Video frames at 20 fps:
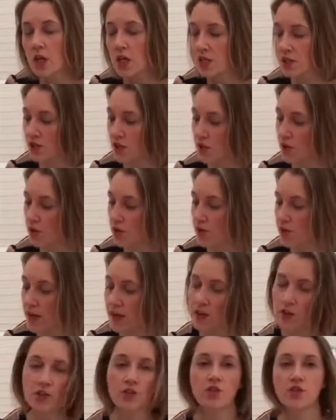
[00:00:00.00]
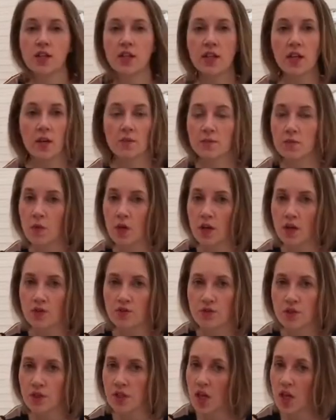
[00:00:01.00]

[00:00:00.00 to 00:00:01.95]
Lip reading: So they could drink up to 100,